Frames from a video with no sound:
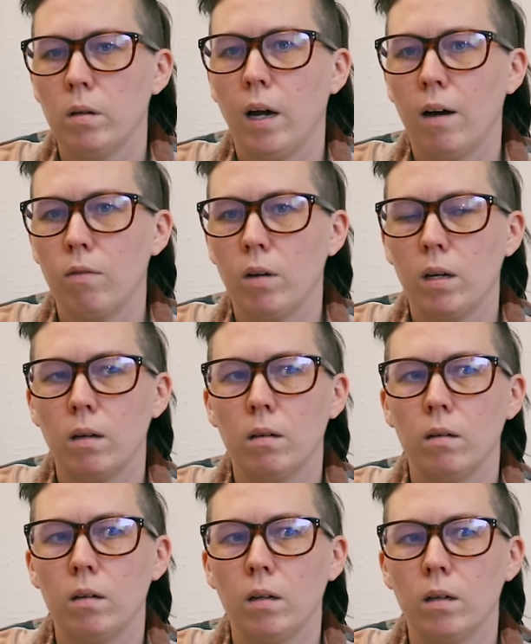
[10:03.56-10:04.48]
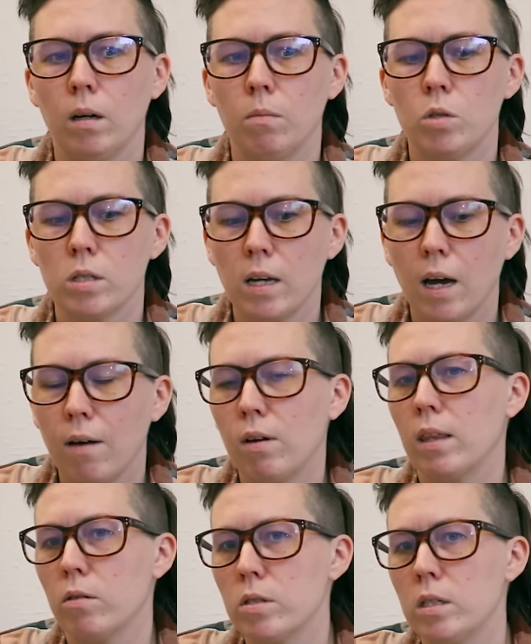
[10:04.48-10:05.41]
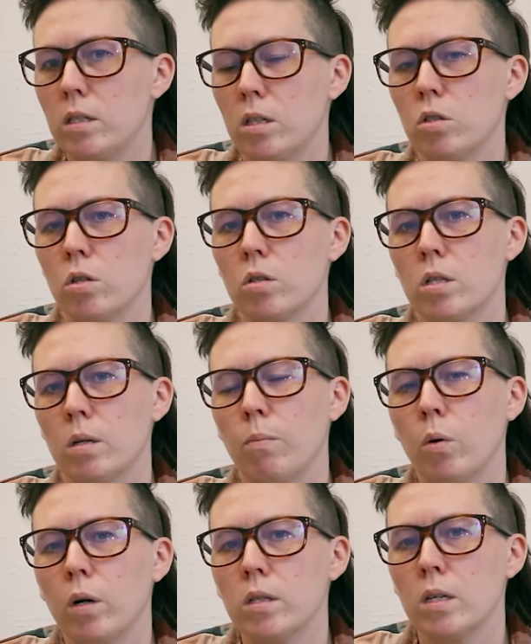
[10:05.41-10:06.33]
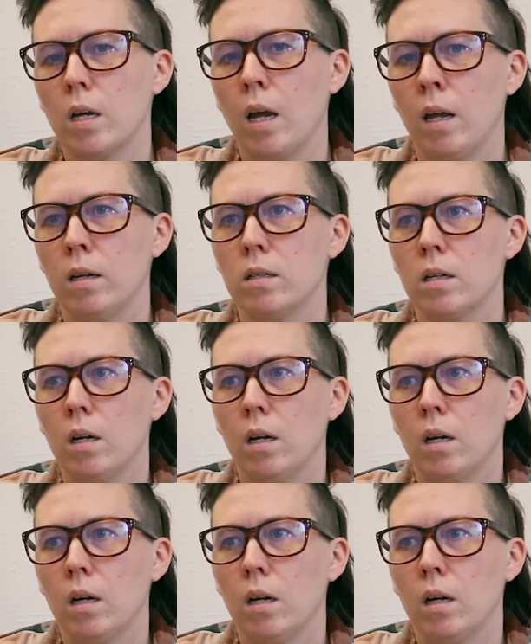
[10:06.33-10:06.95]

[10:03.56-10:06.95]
having those additional supports and